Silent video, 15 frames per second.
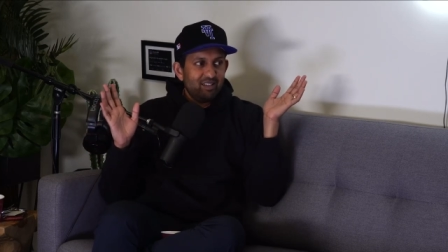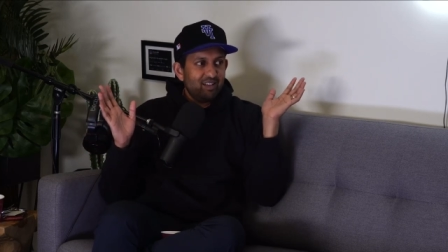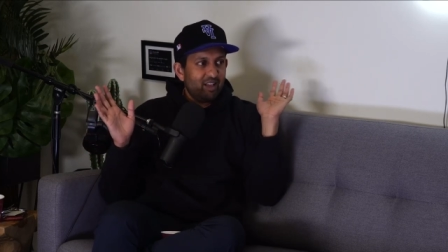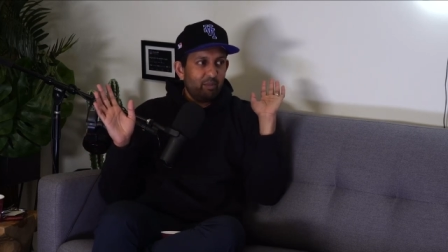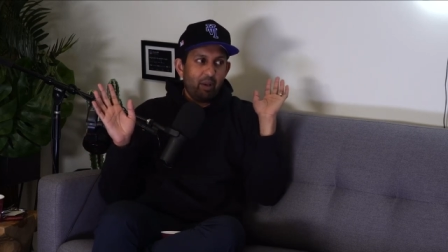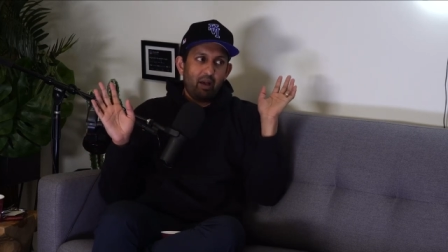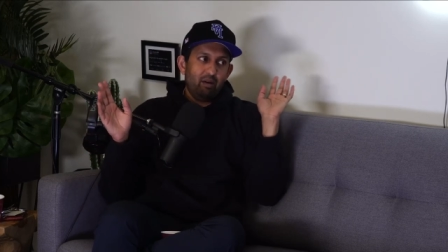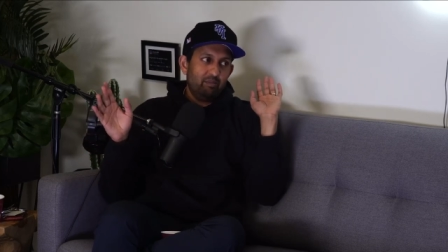
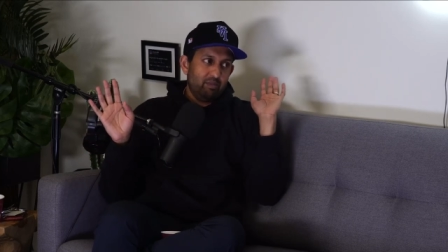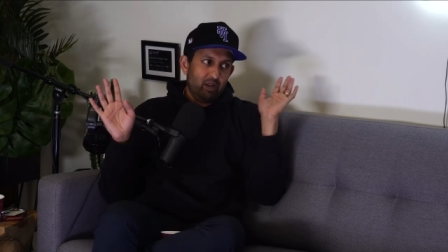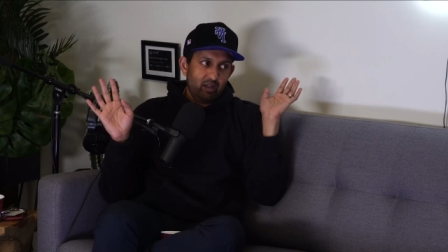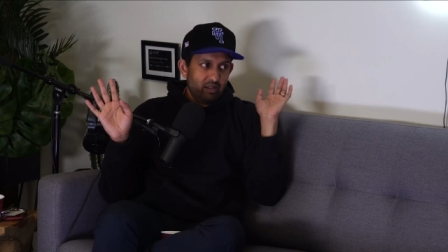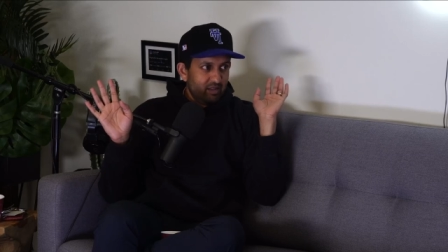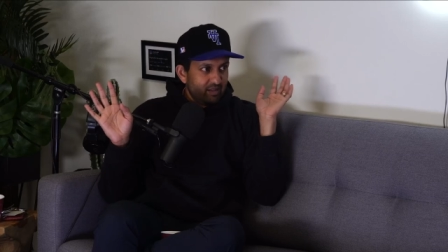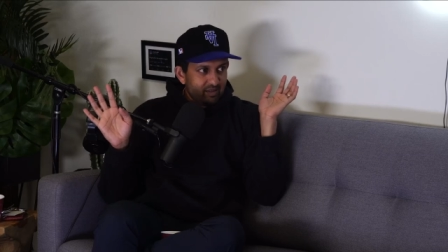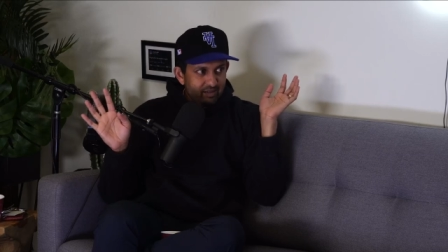I'm out. I'm done.
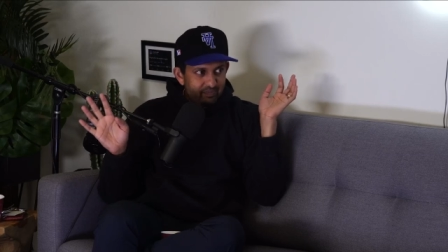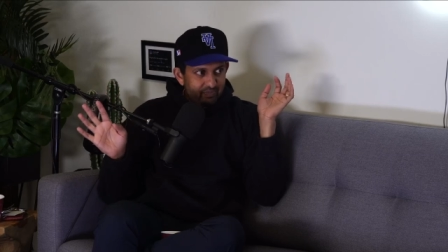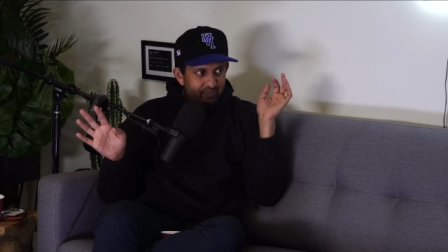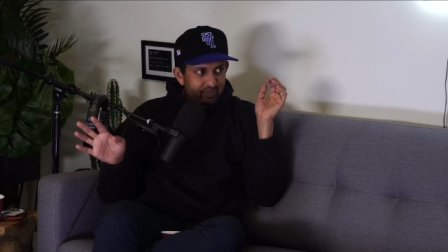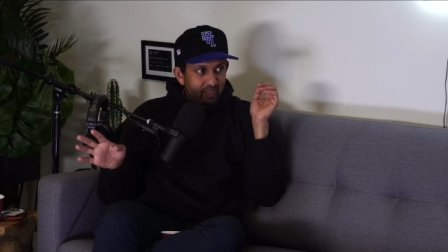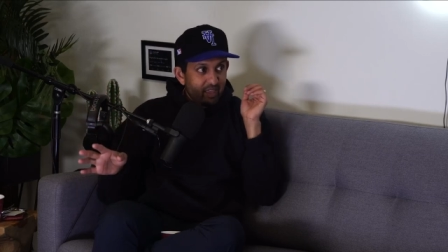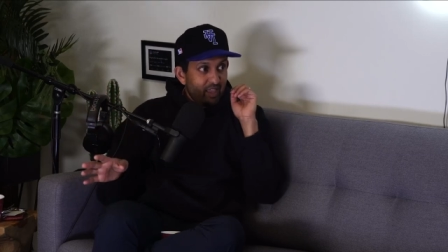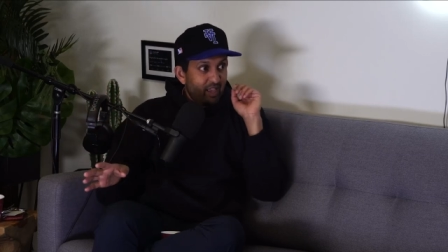Yeah.
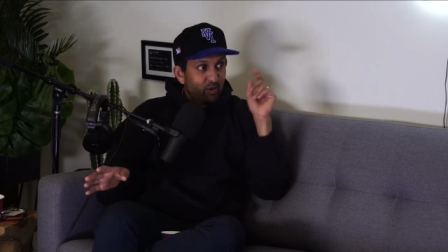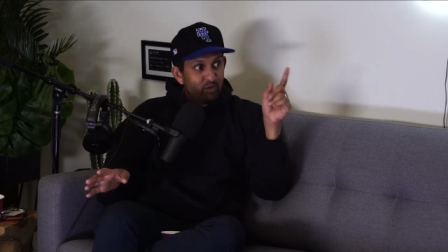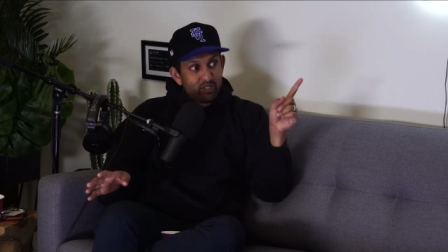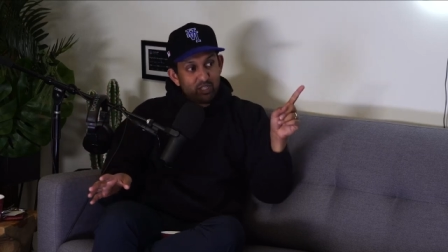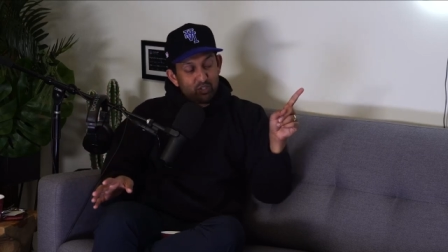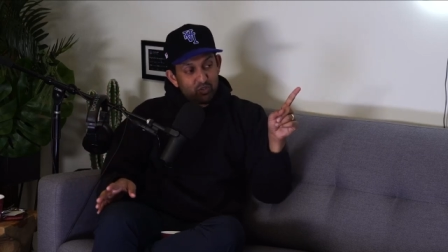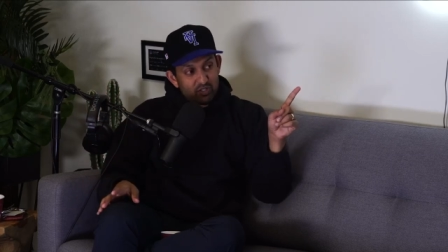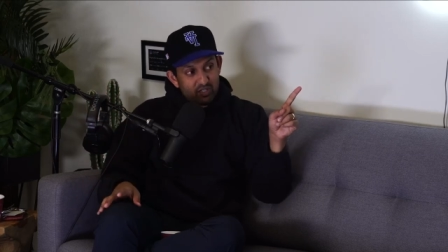What's
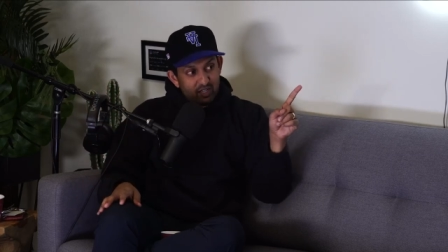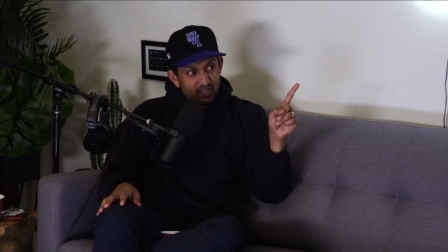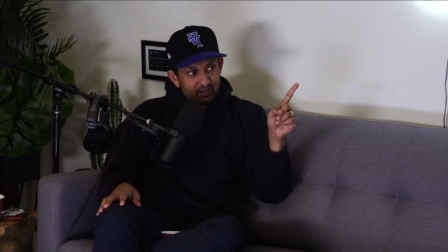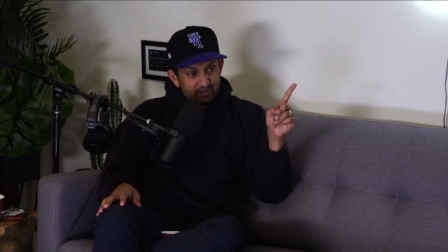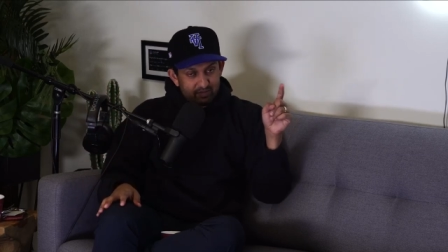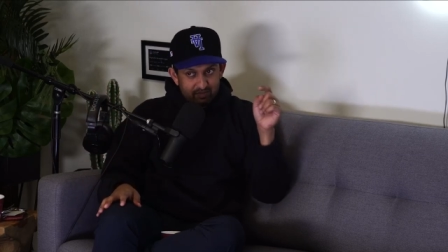interesting?